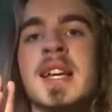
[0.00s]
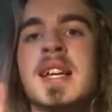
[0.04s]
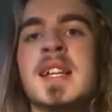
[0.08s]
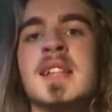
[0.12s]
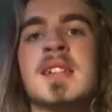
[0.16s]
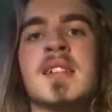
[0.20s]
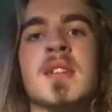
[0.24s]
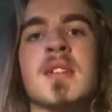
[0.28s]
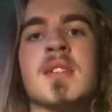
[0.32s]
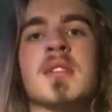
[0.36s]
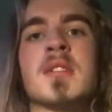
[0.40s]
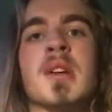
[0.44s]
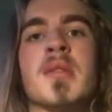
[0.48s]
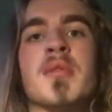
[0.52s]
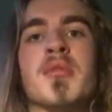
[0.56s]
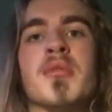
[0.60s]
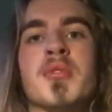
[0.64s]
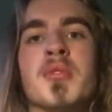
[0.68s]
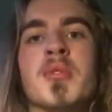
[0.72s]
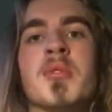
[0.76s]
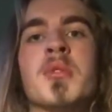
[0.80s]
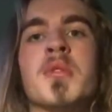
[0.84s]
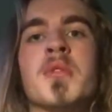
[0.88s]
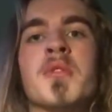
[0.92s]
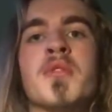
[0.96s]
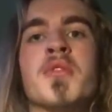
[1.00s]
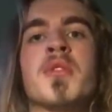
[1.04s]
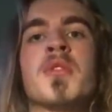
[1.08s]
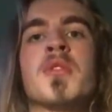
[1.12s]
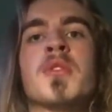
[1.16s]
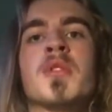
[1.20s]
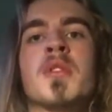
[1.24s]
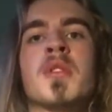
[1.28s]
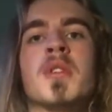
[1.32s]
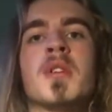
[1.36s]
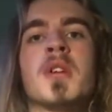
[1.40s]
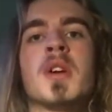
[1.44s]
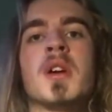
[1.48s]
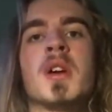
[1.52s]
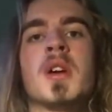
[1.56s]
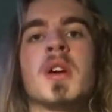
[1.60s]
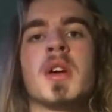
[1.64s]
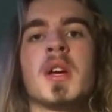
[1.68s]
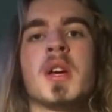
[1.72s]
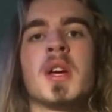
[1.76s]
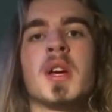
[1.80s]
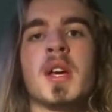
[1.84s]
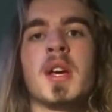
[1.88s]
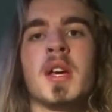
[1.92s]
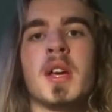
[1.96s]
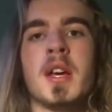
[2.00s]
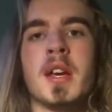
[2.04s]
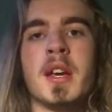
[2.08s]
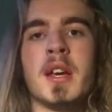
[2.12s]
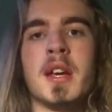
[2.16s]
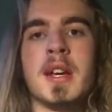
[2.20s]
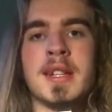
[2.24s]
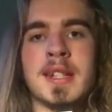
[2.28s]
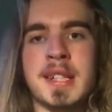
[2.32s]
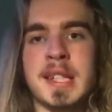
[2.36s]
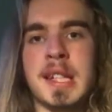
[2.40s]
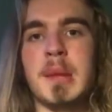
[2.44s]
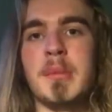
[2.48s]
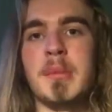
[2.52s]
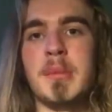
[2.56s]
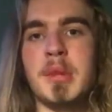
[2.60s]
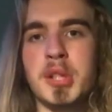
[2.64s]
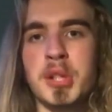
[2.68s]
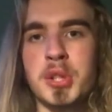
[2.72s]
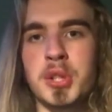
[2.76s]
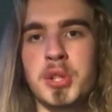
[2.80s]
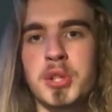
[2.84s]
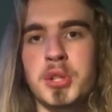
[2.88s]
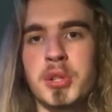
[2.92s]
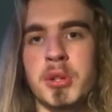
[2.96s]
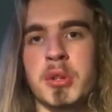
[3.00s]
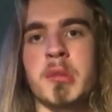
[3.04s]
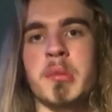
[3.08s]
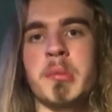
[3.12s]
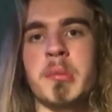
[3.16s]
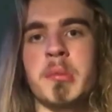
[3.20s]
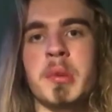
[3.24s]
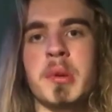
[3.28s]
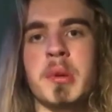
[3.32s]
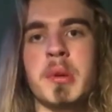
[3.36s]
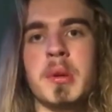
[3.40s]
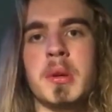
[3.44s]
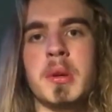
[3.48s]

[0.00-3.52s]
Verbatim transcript: is a long time for for an established shop.